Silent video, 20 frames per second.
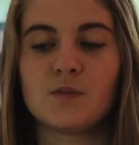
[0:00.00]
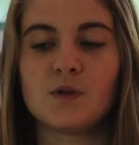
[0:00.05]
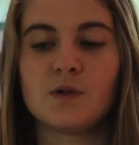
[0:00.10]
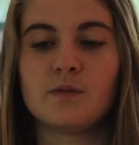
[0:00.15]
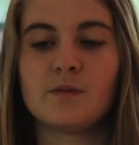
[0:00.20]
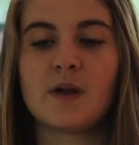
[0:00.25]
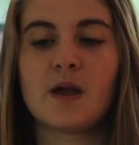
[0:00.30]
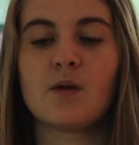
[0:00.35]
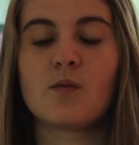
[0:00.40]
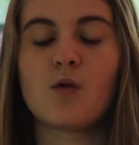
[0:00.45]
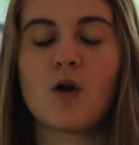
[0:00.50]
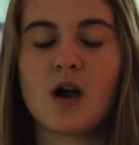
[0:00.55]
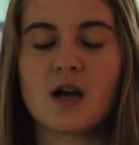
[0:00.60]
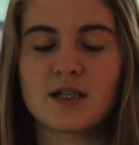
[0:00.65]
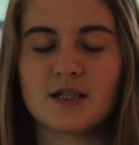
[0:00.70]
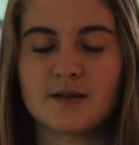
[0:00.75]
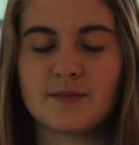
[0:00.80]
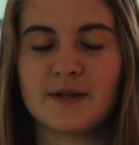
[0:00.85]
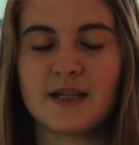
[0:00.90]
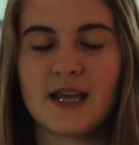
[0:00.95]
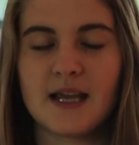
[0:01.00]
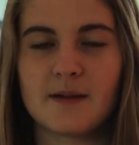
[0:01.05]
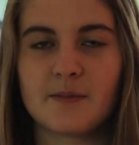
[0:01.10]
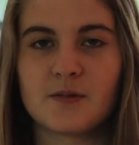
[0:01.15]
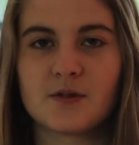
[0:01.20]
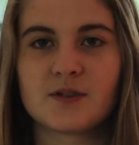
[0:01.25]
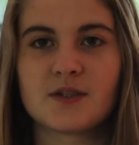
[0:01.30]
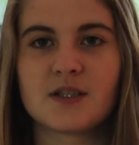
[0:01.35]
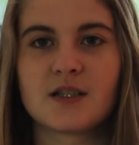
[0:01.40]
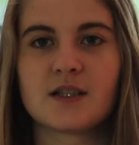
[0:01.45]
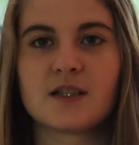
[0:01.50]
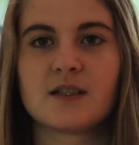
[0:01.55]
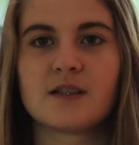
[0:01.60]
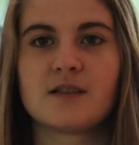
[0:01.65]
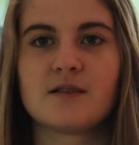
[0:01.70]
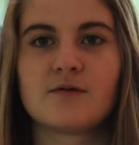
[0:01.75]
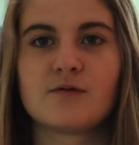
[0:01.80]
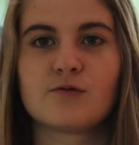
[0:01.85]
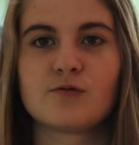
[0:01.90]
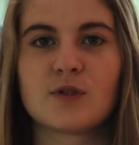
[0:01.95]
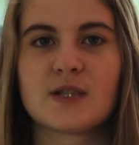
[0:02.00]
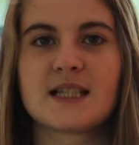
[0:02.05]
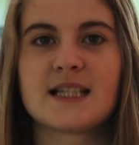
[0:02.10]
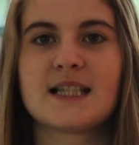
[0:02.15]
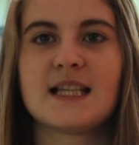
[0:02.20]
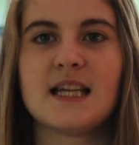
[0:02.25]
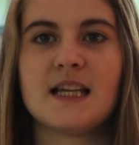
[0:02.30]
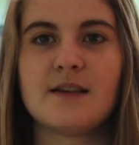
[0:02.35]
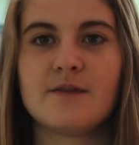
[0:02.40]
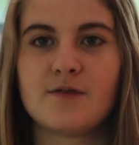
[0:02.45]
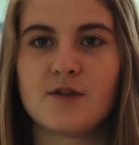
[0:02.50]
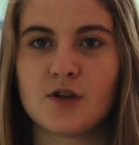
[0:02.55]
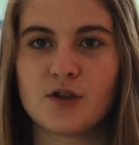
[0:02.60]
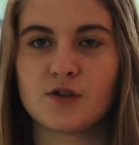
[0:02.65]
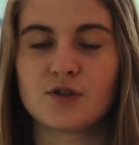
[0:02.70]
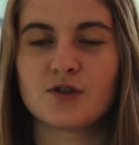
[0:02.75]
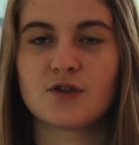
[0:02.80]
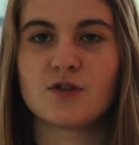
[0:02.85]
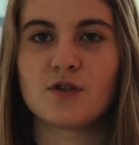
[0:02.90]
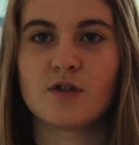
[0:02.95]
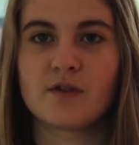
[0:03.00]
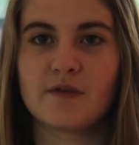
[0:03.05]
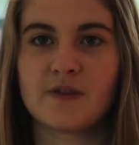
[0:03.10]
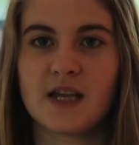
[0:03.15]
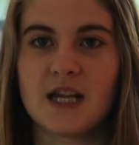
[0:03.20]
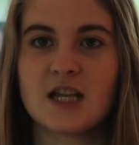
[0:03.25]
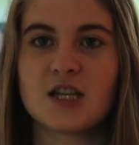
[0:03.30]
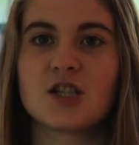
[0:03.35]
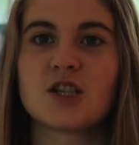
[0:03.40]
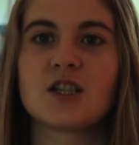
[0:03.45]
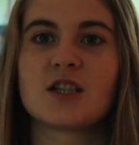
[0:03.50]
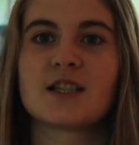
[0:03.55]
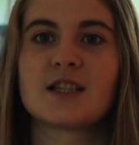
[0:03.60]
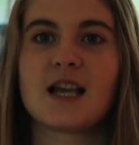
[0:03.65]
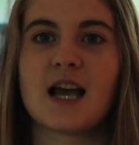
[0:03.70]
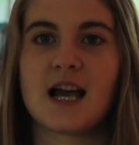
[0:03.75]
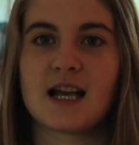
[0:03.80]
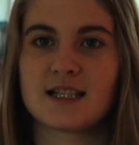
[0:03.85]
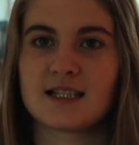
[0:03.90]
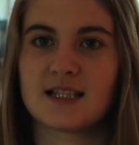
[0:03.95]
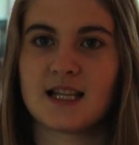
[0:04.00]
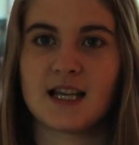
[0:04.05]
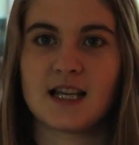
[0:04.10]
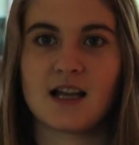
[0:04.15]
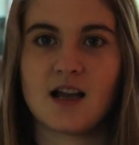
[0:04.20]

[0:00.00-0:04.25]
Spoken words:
you may want to be able to receive those notifications as they